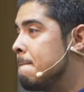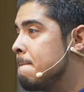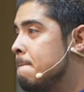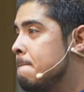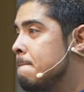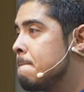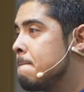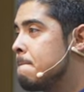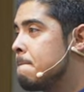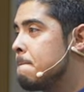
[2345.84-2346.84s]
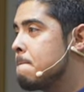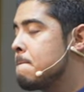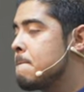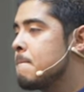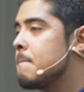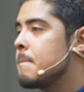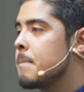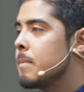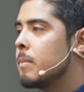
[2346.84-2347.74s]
No one is speaking in this clip.